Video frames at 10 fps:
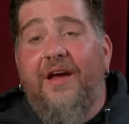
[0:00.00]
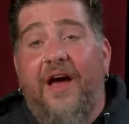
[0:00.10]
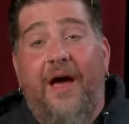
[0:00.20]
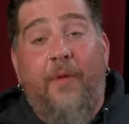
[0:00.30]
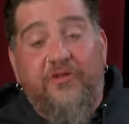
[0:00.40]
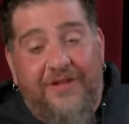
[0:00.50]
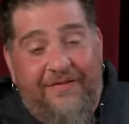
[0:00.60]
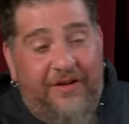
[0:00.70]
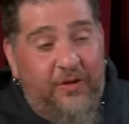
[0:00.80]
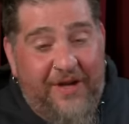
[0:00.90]
I'm also
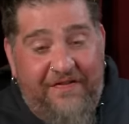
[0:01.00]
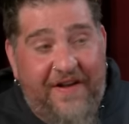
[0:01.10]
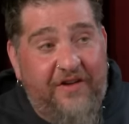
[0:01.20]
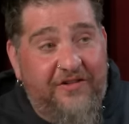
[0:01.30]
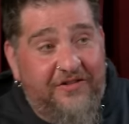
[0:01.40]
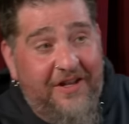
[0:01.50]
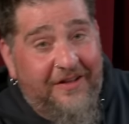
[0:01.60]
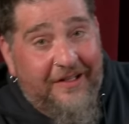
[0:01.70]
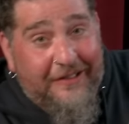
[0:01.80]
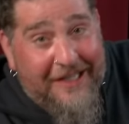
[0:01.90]
even doing a fairness and saying
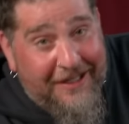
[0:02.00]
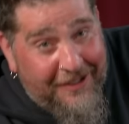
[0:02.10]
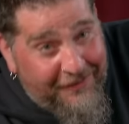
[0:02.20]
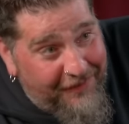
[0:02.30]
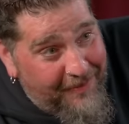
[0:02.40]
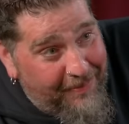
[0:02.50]
like to lean in for the